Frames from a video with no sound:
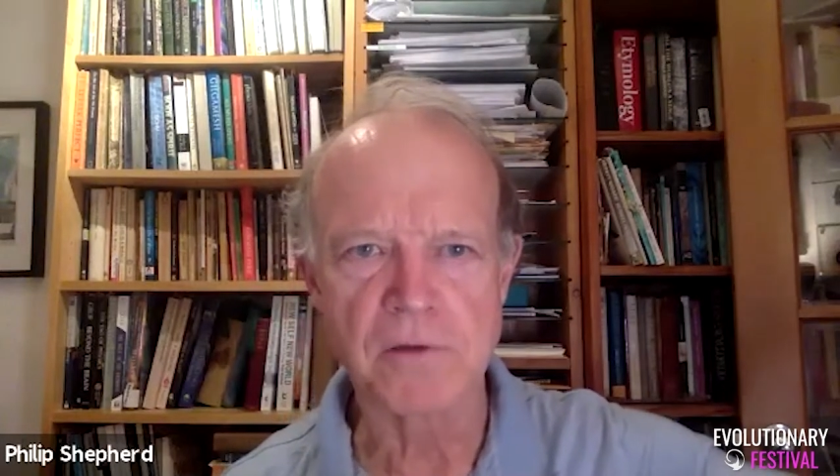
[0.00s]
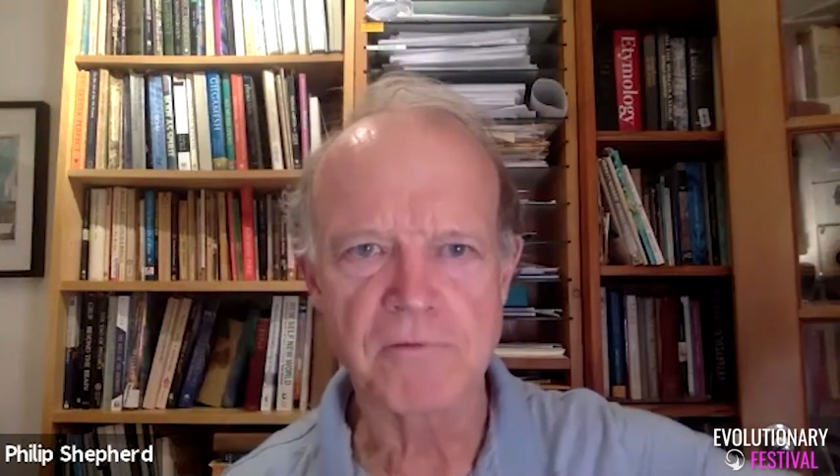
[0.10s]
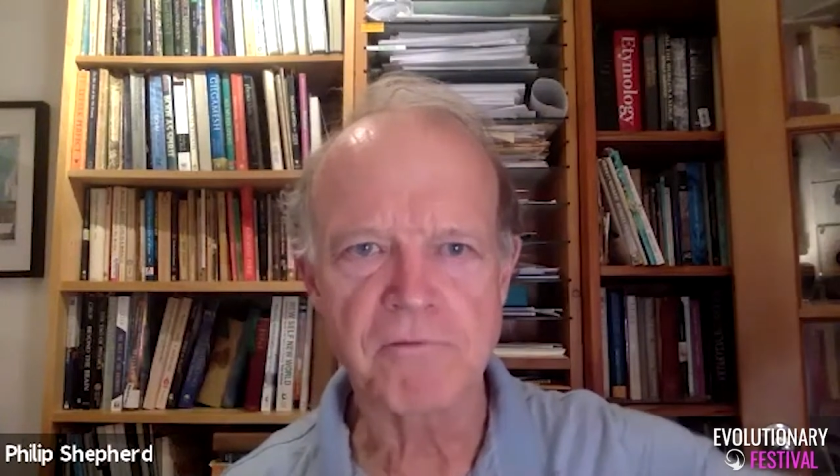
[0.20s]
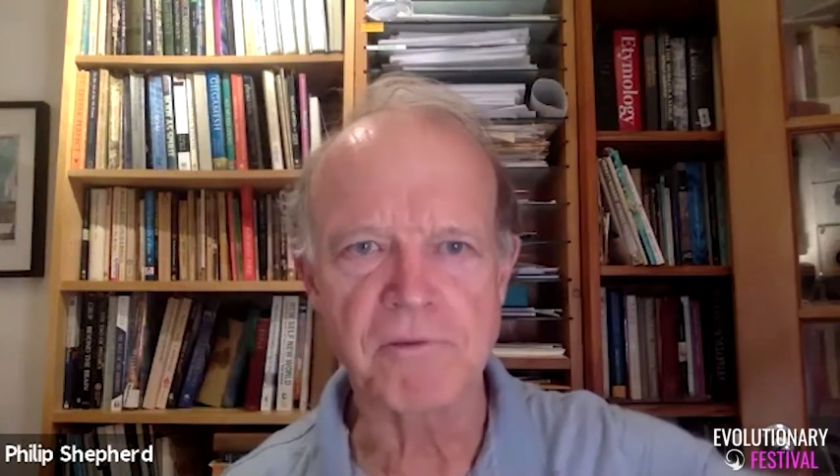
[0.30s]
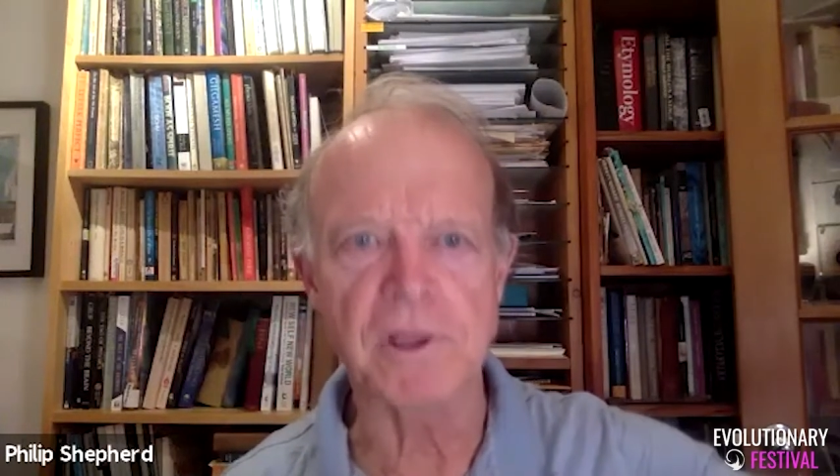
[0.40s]

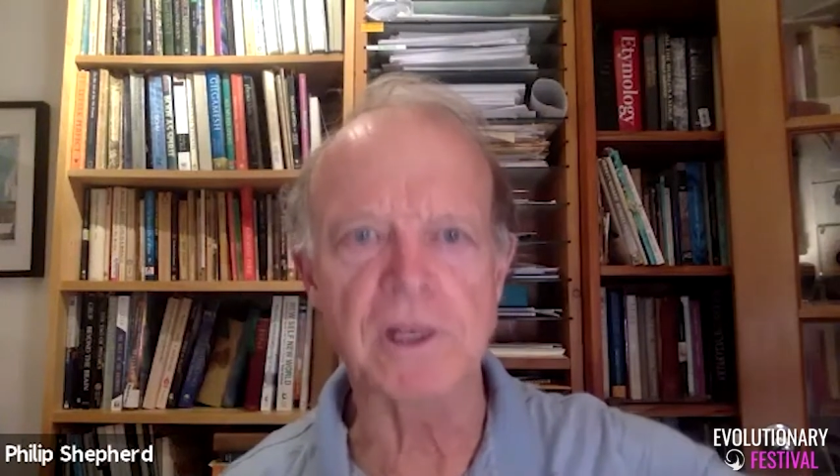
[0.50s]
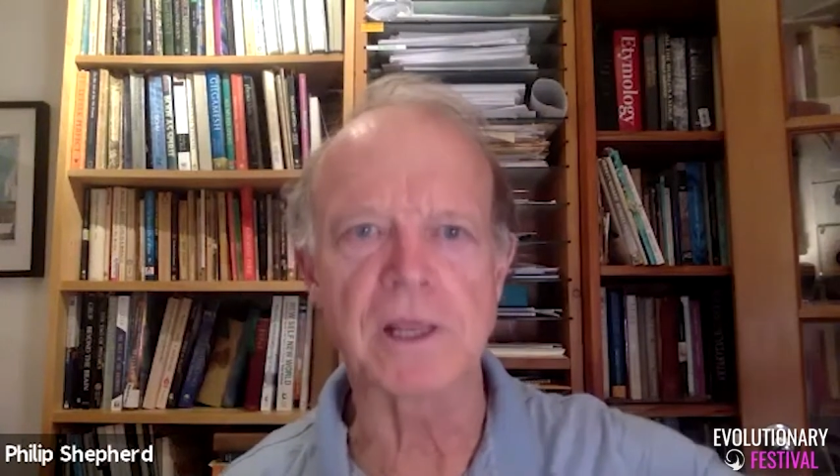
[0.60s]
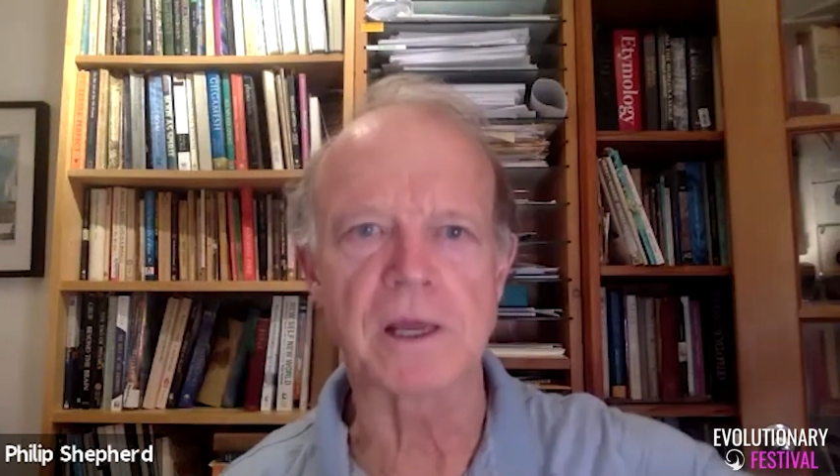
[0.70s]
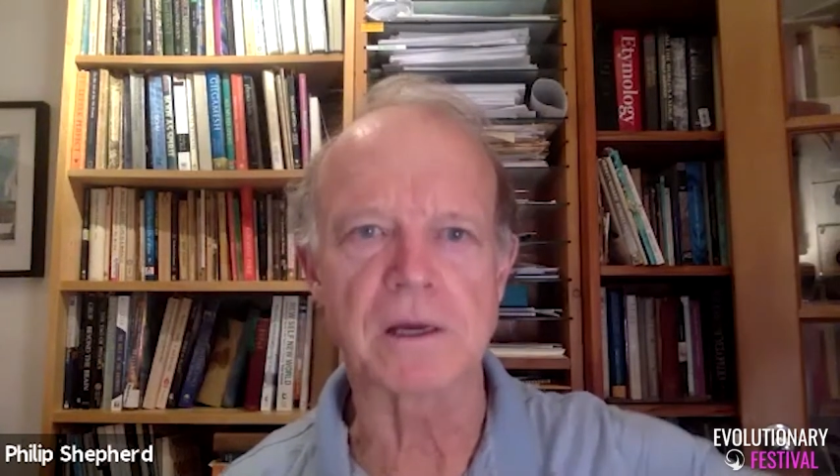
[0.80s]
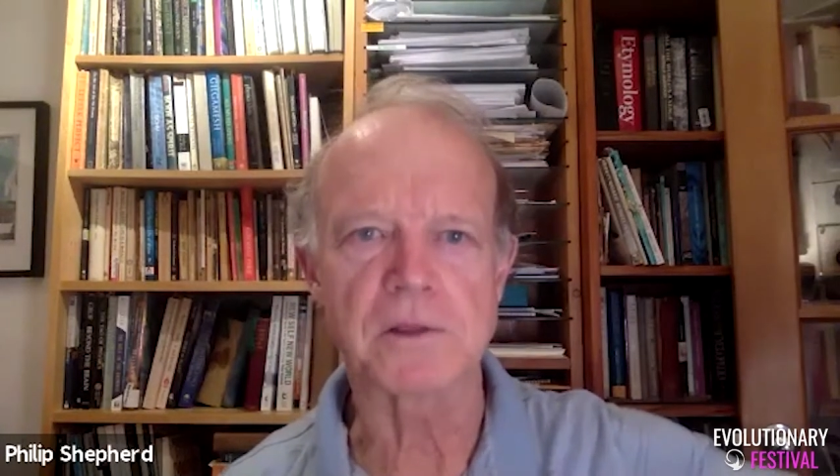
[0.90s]

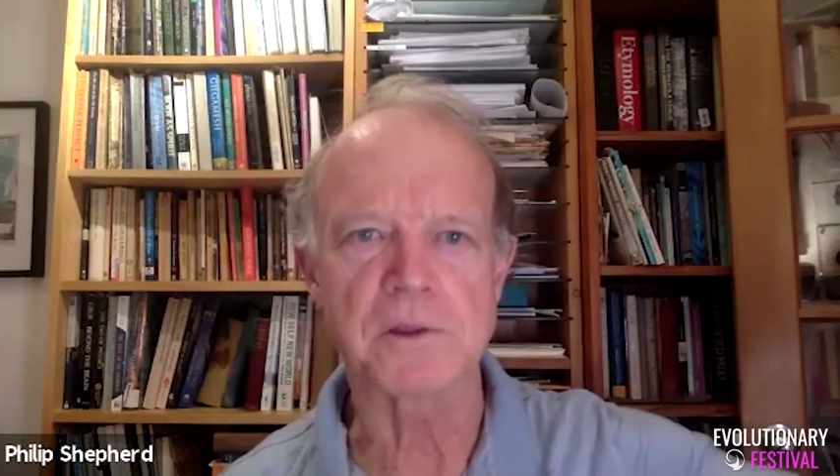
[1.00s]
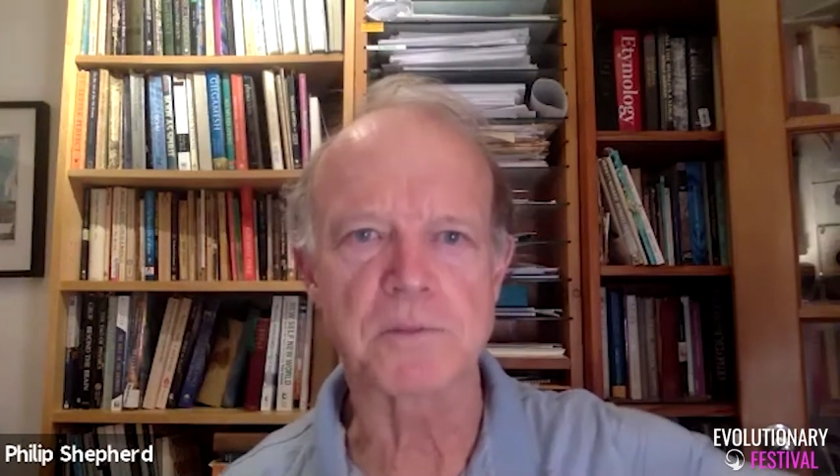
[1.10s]
feeling the